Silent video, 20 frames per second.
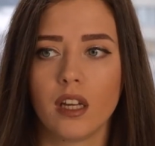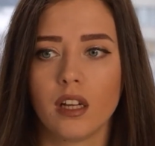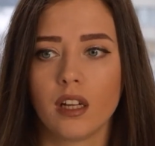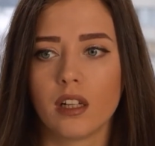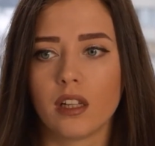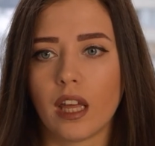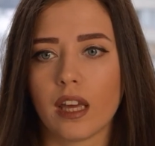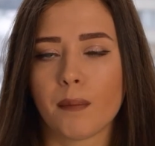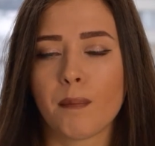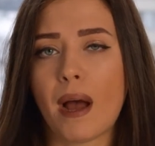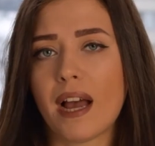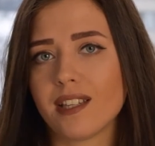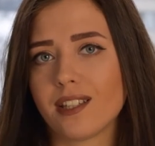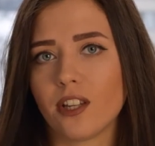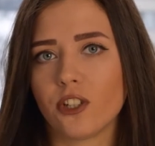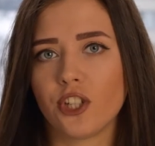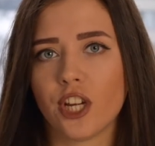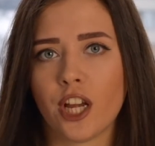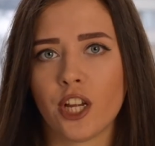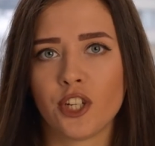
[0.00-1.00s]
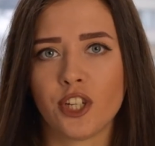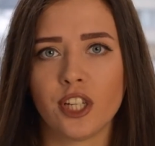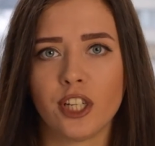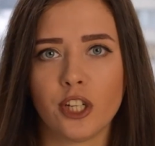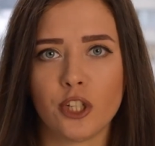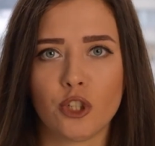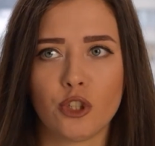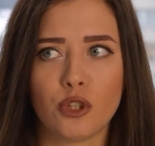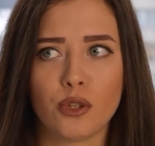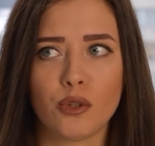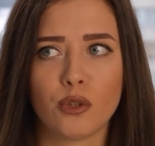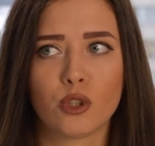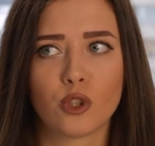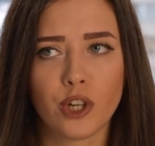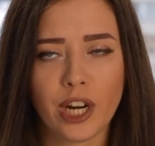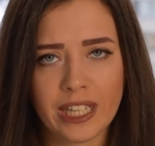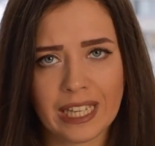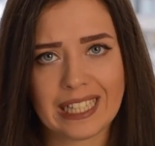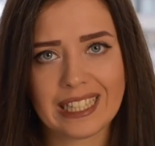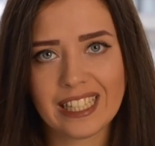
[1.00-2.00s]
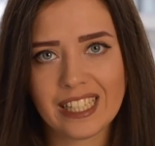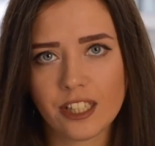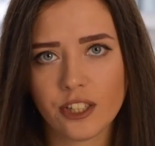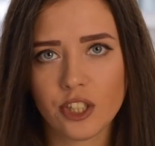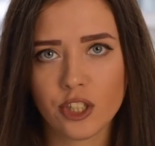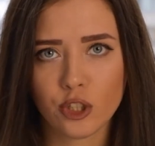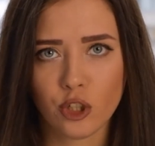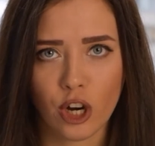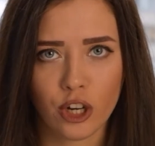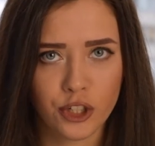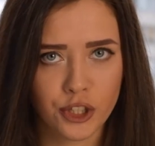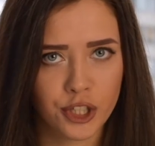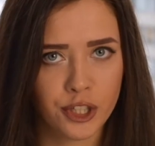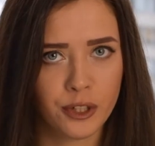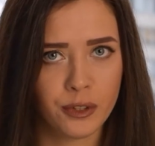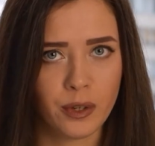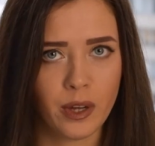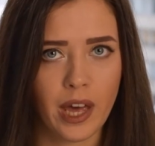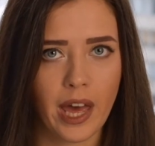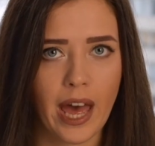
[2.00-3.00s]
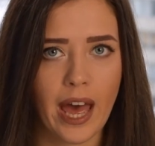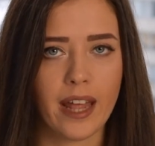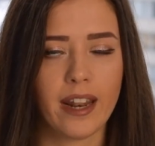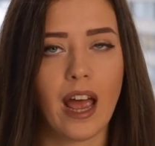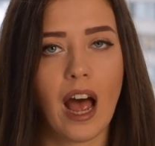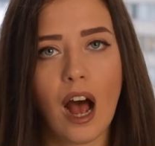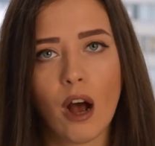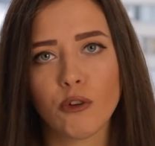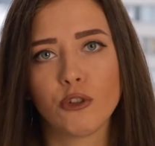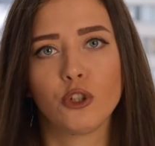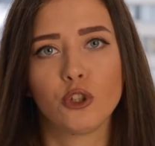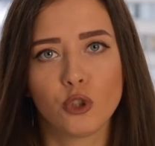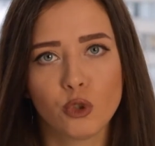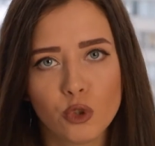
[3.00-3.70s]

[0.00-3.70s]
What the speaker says: Like my suggestion is to create a clear structure in your head how you